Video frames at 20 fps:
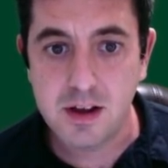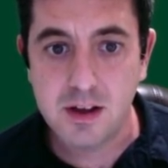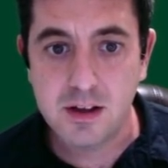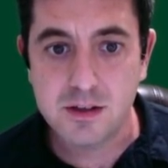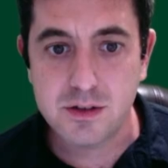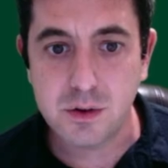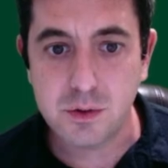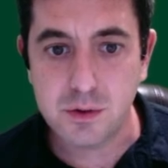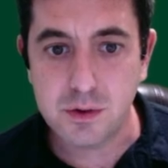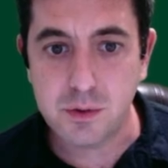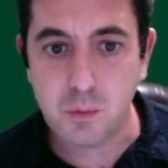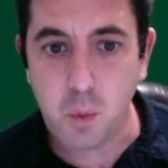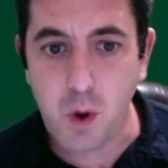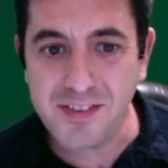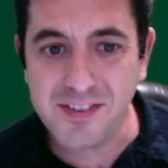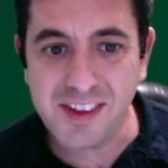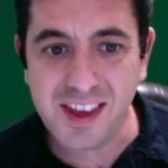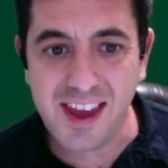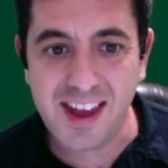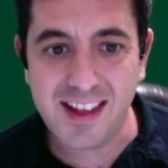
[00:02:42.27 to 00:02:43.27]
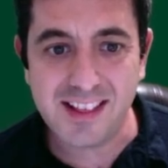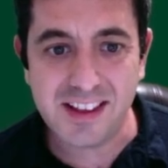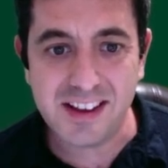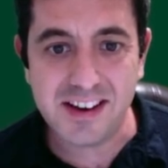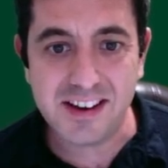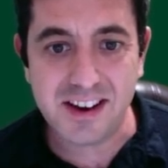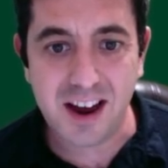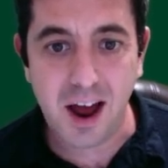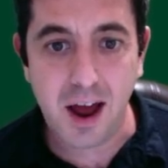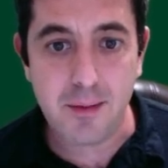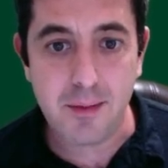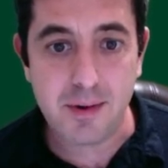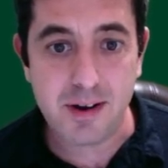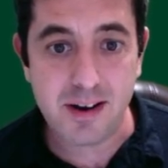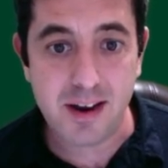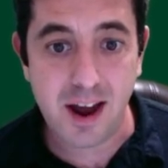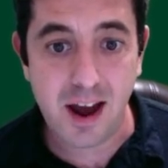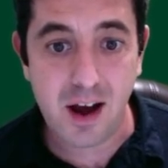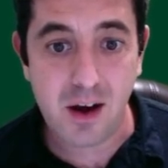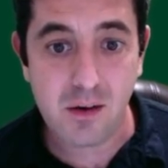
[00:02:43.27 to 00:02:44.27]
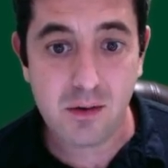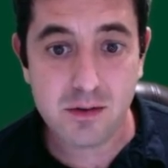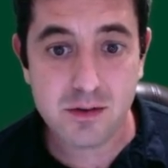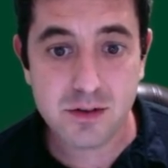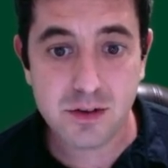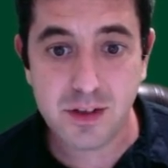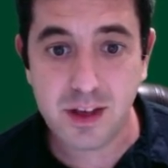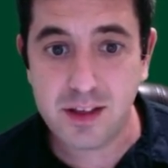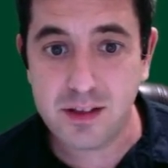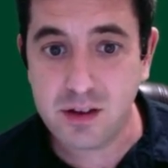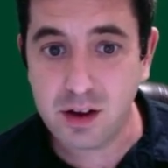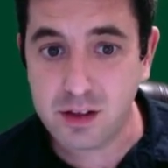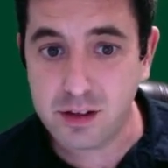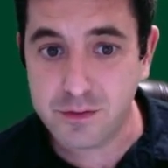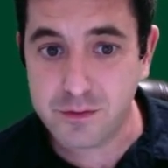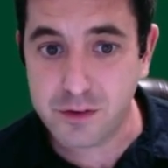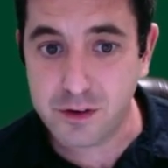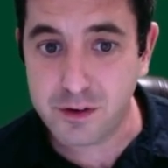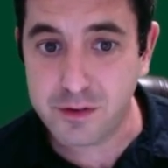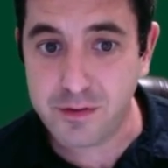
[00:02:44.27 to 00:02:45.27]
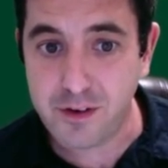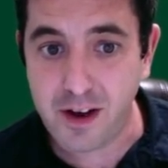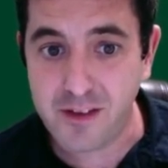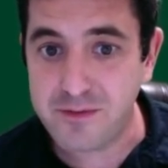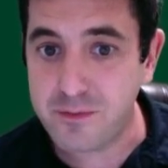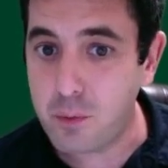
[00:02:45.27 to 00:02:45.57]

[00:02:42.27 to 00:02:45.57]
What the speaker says: So West can't lead a diamond now. So they took the first 5.